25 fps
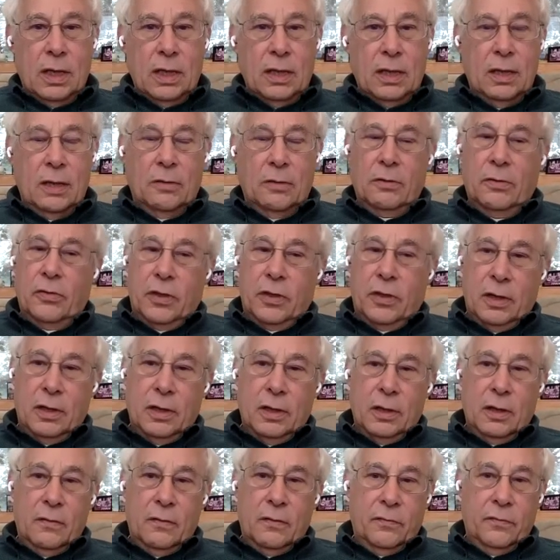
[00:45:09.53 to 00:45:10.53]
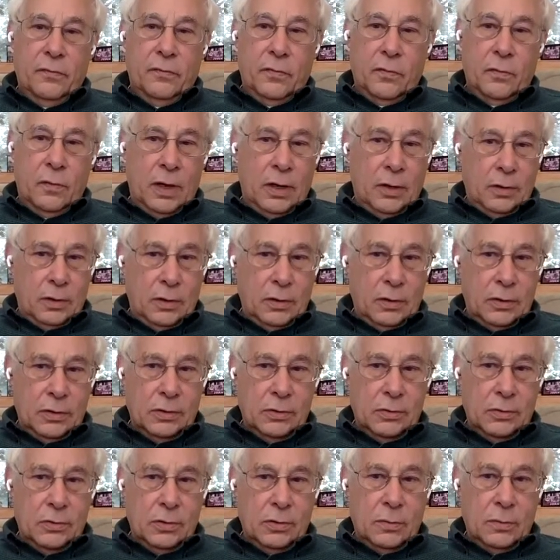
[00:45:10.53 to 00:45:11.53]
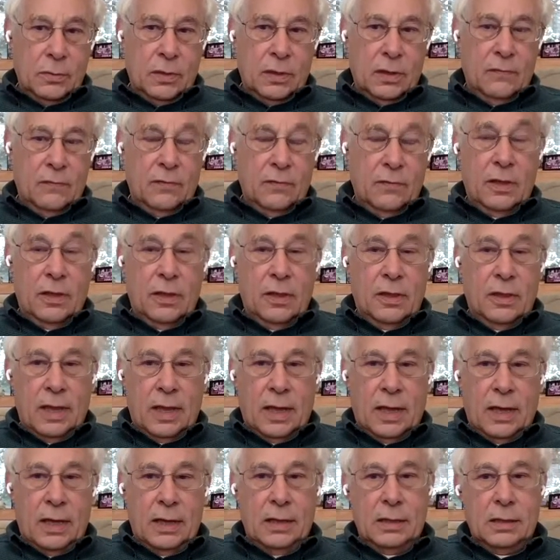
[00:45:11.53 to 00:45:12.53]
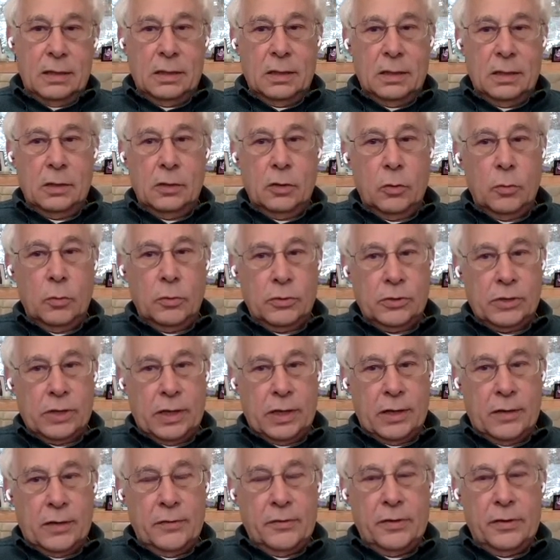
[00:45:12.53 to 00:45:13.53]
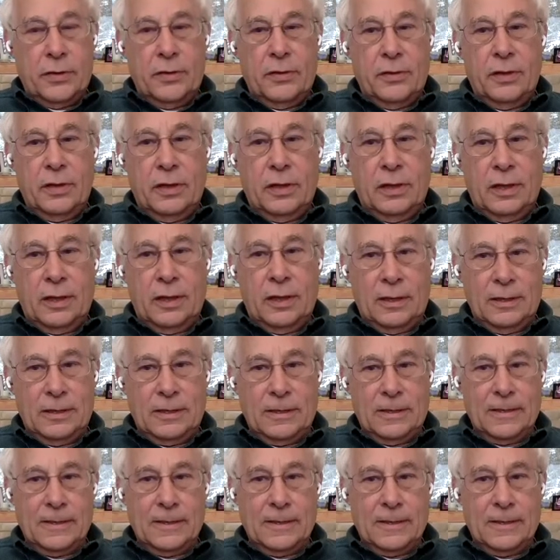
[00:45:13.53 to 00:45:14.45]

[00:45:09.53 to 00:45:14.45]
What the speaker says: The other thing of greater concern to me, even than that, is the global South. I think that